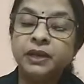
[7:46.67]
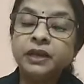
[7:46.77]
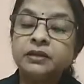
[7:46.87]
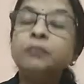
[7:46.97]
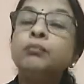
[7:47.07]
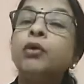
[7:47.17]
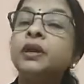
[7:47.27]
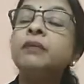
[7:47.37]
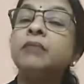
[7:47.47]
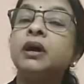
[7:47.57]
the body
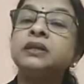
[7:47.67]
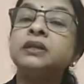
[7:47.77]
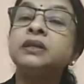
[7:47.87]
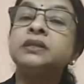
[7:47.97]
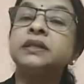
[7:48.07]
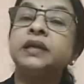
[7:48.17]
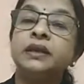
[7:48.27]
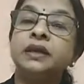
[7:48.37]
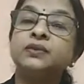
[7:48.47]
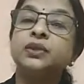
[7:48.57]
mass
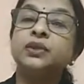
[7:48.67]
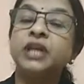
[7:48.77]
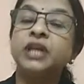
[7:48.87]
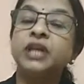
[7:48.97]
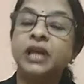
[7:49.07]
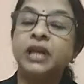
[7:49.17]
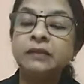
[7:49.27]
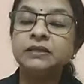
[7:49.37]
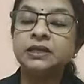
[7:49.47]
index, which helps us